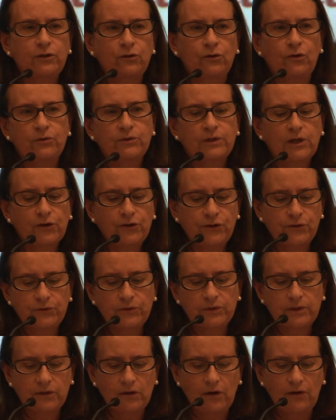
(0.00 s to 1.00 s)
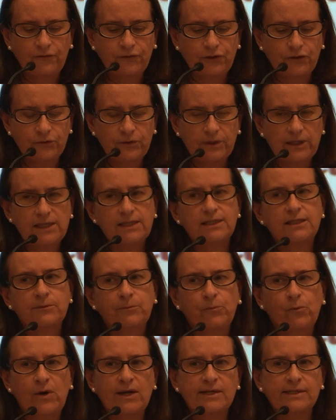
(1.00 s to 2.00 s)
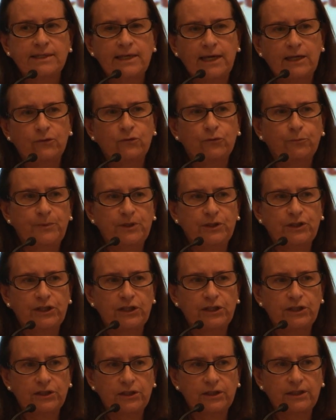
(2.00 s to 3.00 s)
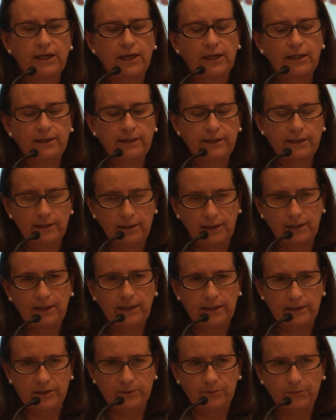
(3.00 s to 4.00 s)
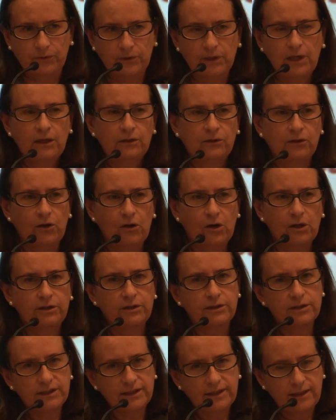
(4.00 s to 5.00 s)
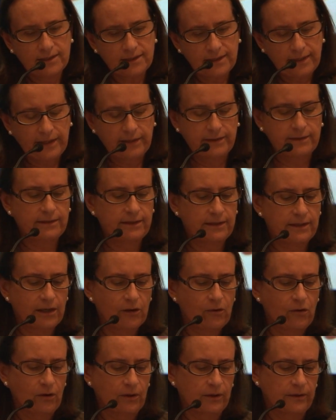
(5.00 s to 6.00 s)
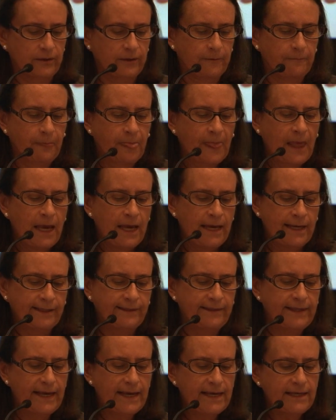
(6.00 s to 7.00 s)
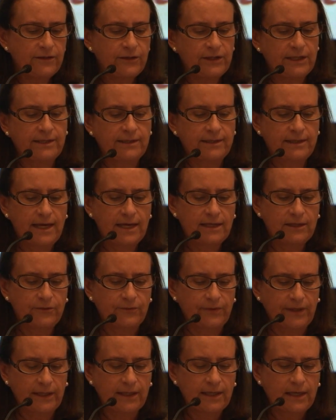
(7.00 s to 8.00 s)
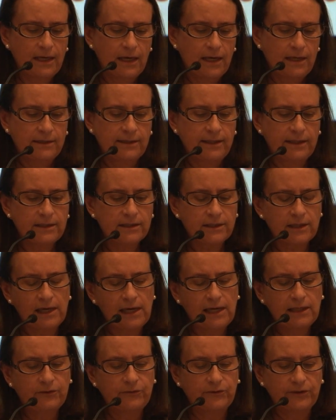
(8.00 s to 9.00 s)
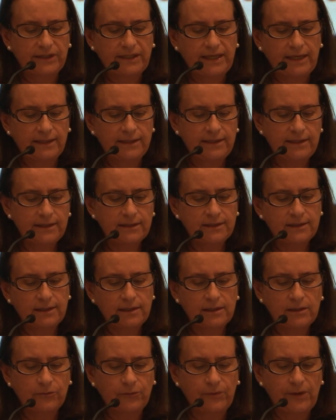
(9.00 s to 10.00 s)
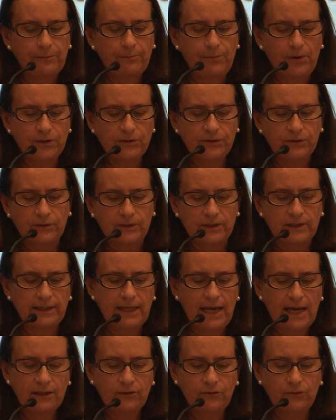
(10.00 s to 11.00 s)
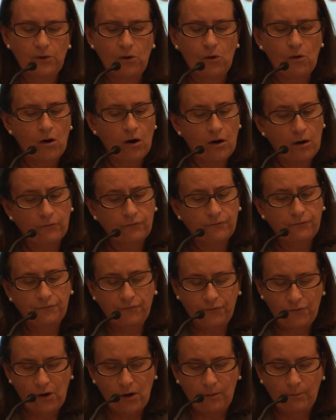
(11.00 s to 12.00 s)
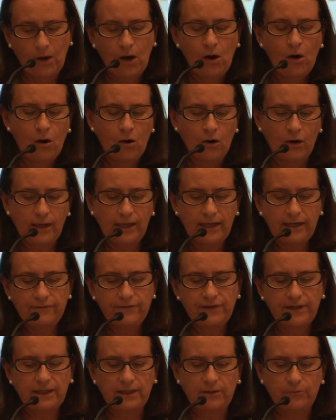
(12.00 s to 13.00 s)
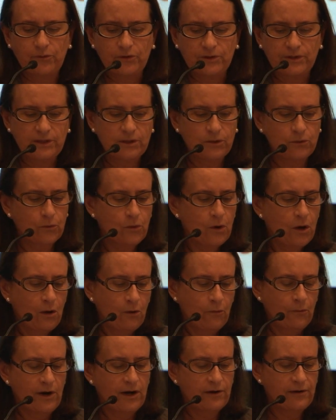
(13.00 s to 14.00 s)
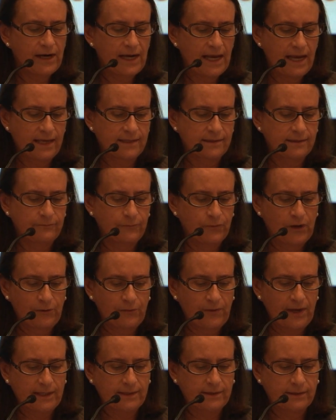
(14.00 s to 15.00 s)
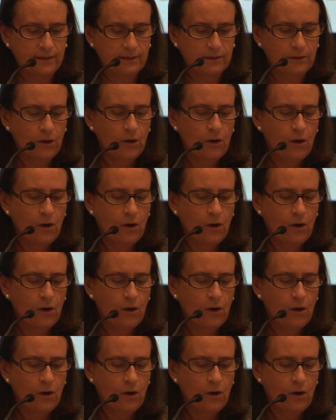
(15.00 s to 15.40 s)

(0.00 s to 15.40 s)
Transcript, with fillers: those accused of Judaism were sent to be judged in, the, in Lisbon. The others stayed in the colony. In the 18th century, 663 persons natural from or living in Brazil were, arrest, were arrested.